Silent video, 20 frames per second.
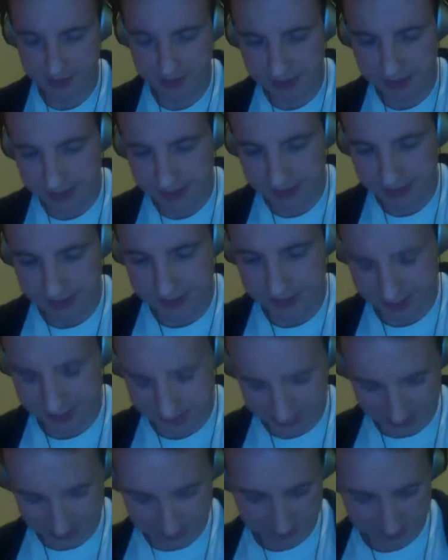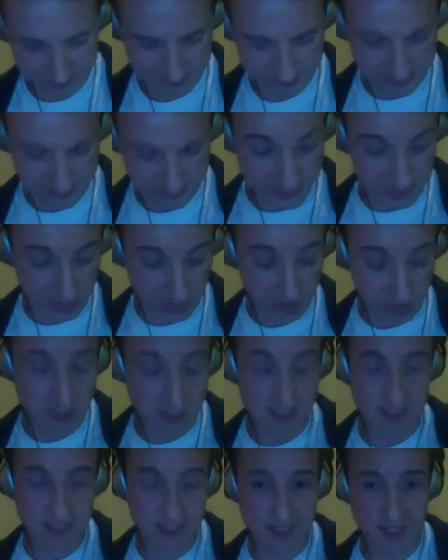it's good to
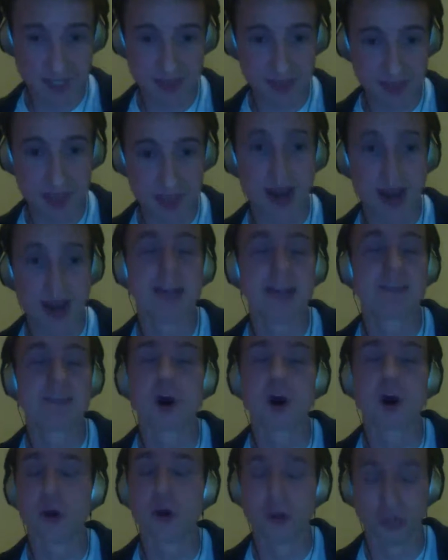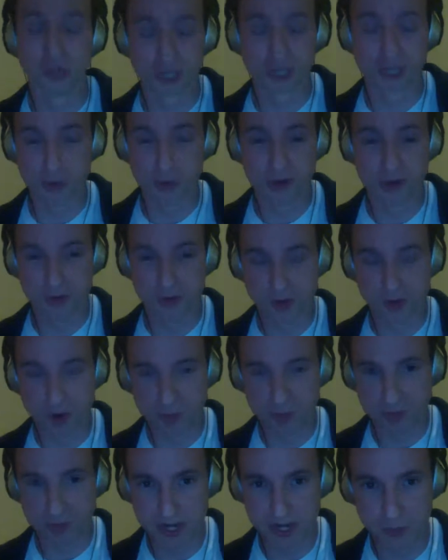see. And I totally agree with you on
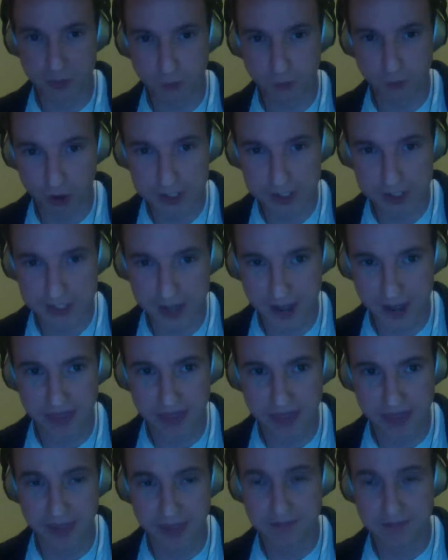Peyton Royce. I think